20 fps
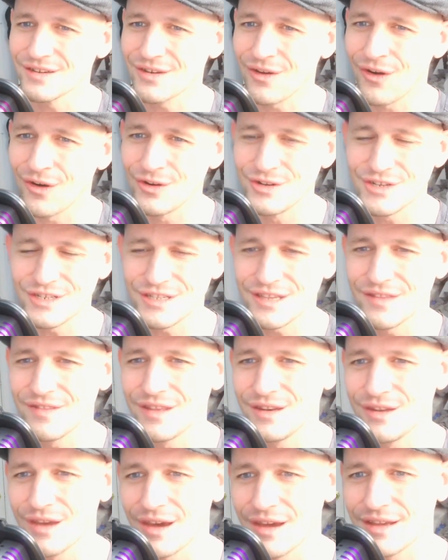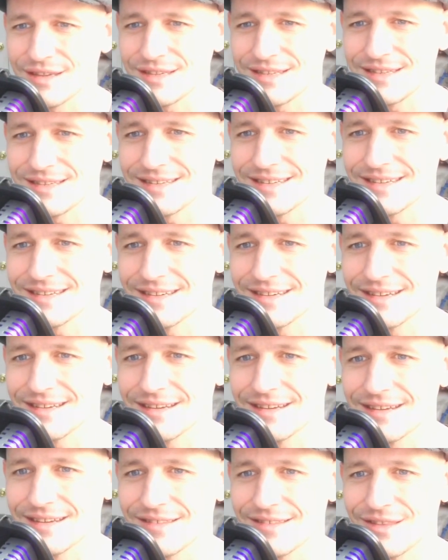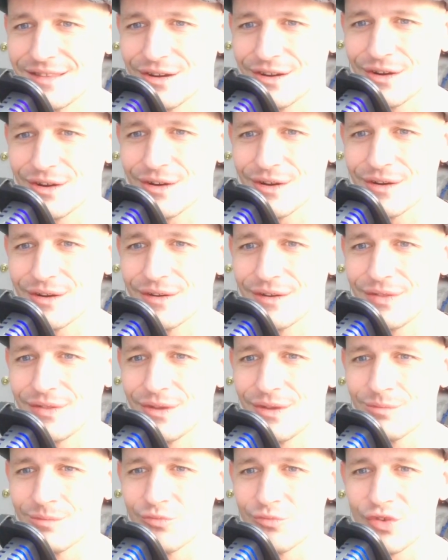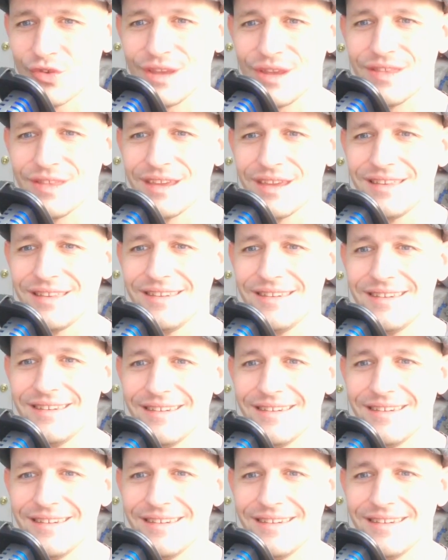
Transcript: are just in the dust. They're, they're breathing